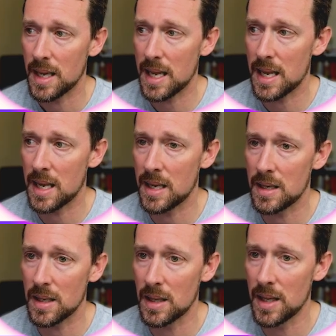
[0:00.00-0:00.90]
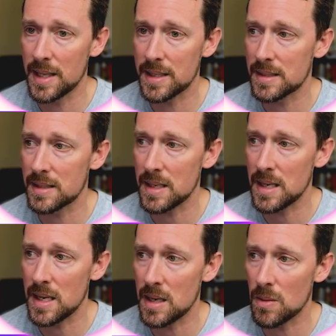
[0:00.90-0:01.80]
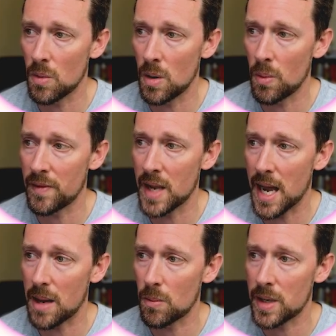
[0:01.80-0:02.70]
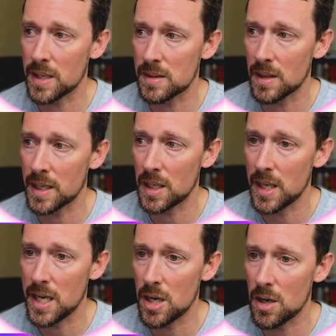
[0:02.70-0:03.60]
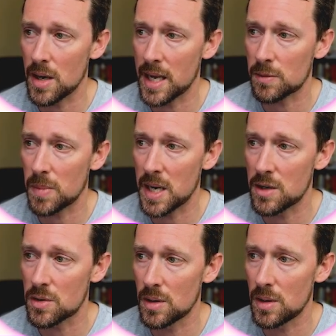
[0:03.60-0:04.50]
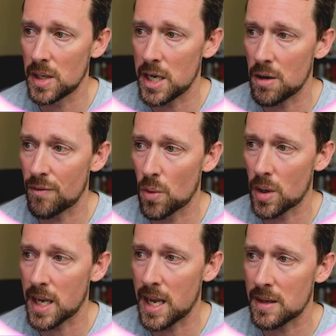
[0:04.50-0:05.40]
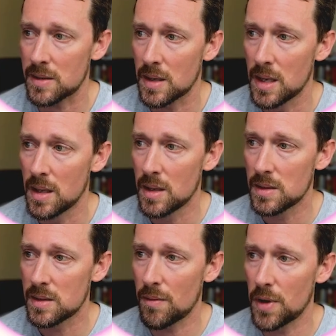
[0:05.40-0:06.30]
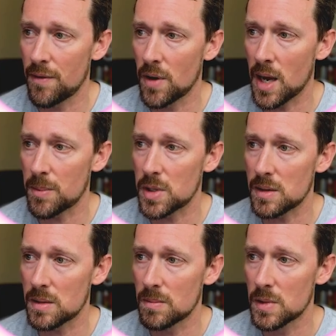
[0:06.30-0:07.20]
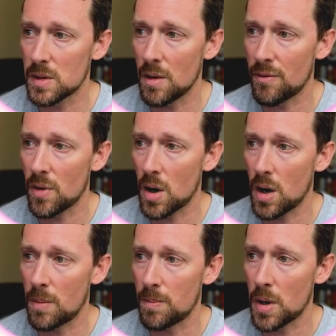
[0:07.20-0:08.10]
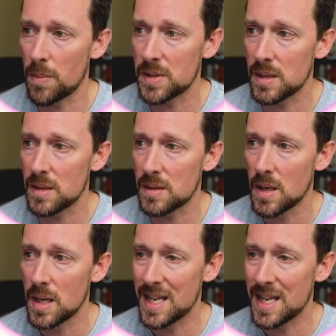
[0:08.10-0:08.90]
and let's see what we've got. We can select linear, exponential, linear forecast, several different options. So for our purposes,